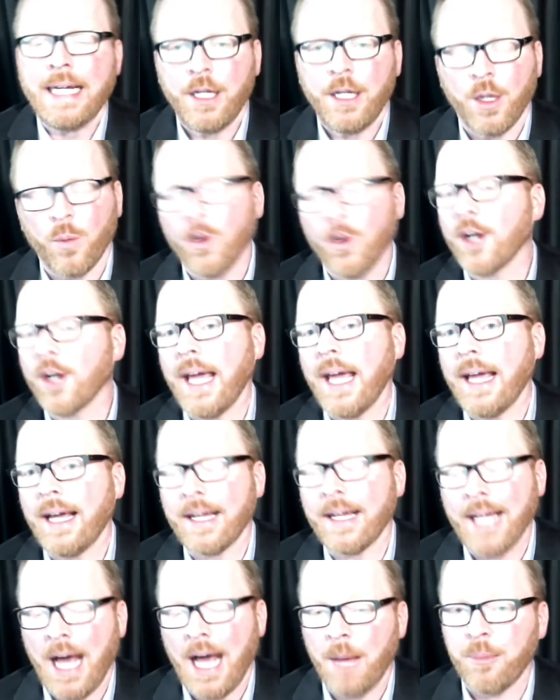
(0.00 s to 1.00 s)
you're working
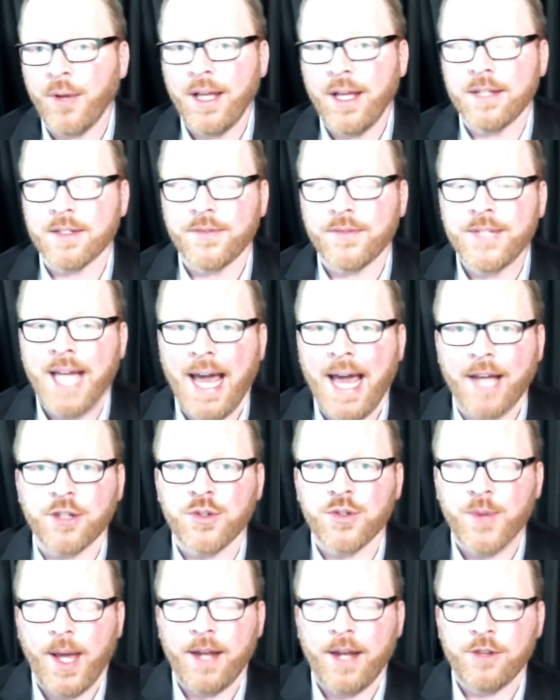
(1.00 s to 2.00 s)
a comprehensive tax
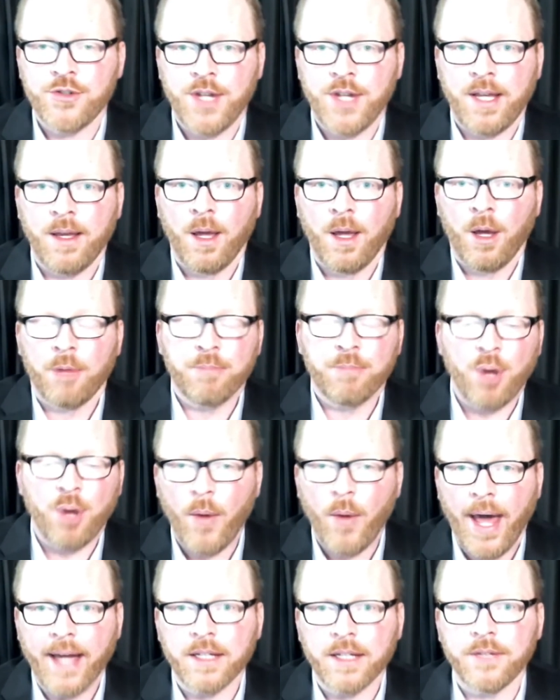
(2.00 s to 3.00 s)
strategy
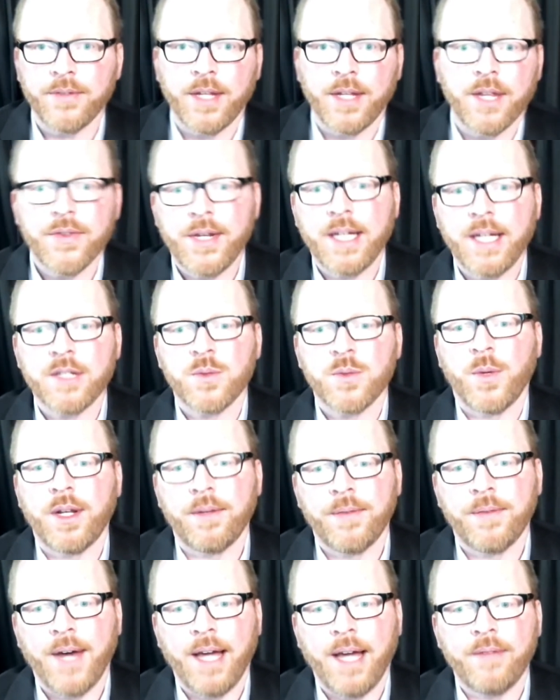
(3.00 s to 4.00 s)
proactively the next 1
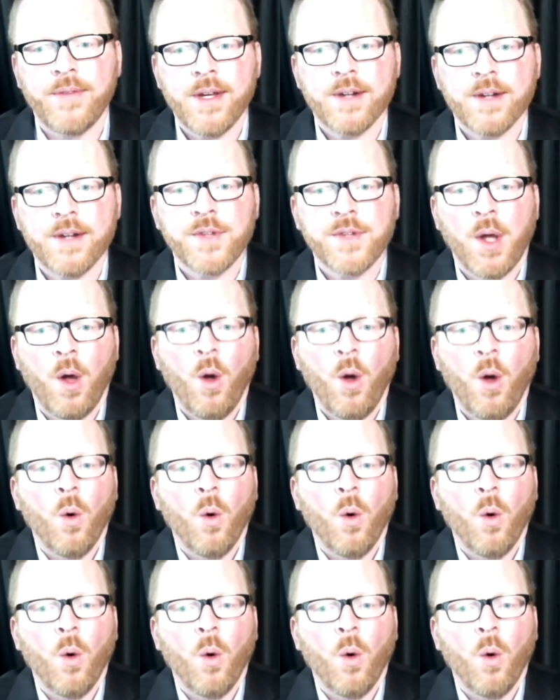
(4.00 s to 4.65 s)
to 5 years,